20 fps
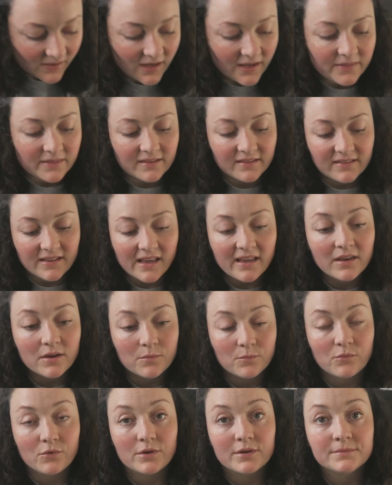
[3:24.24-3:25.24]
And the
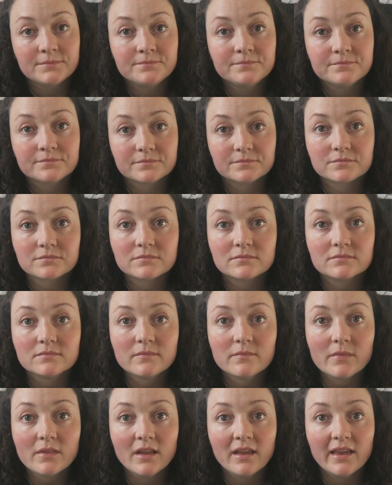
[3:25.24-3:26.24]
second one
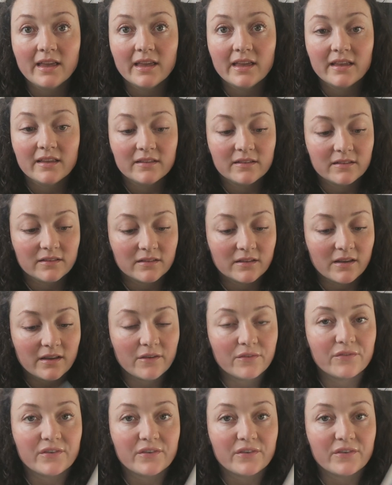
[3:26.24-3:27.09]
is a